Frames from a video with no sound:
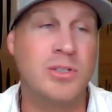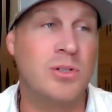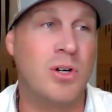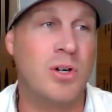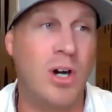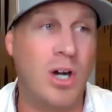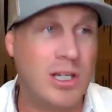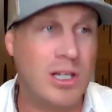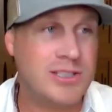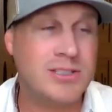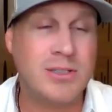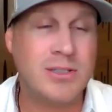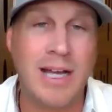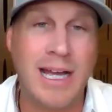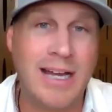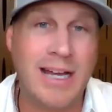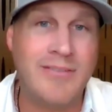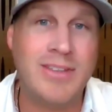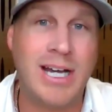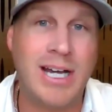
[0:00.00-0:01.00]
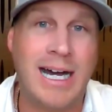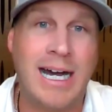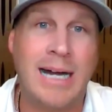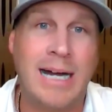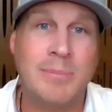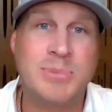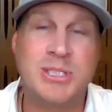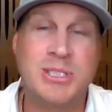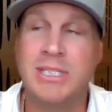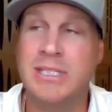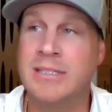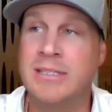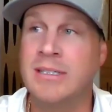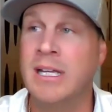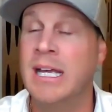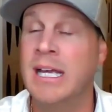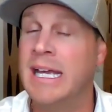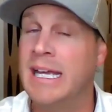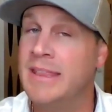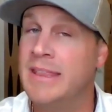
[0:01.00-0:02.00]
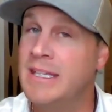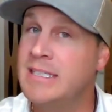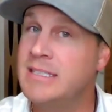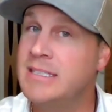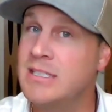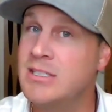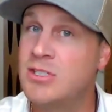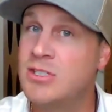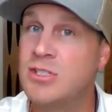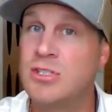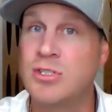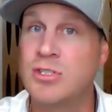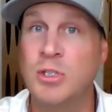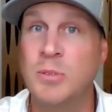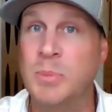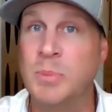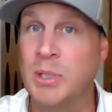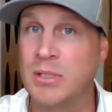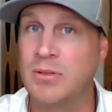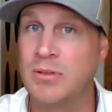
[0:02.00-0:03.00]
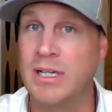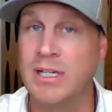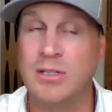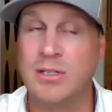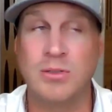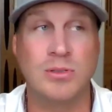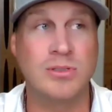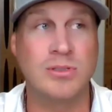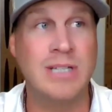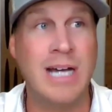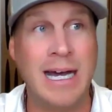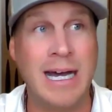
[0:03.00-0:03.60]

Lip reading: you'll also have the option, and this is super critical.